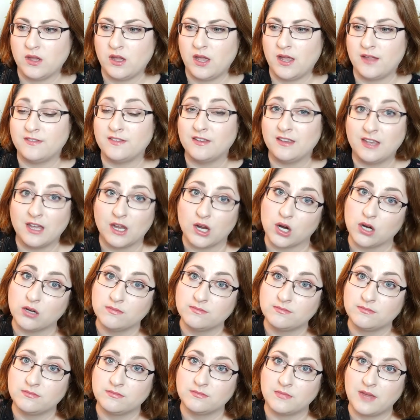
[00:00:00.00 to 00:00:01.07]
it's a year.
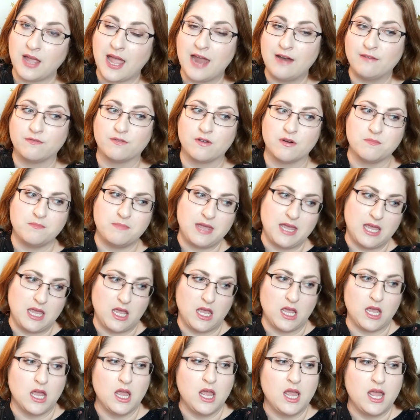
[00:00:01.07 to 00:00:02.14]
And for
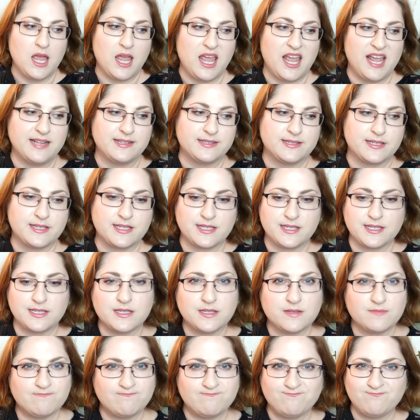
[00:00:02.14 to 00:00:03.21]
me,
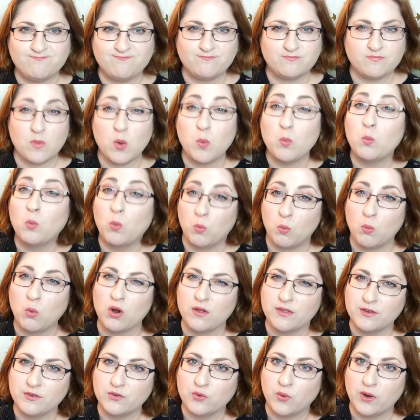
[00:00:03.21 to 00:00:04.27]
it's more
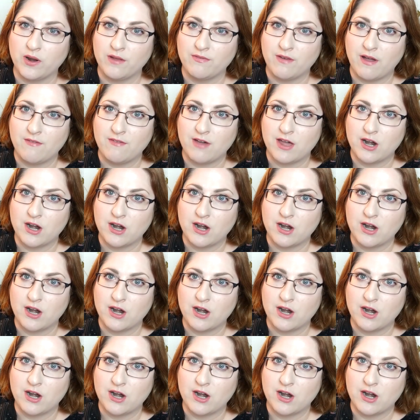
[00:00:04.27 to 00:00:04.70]
than twenty-five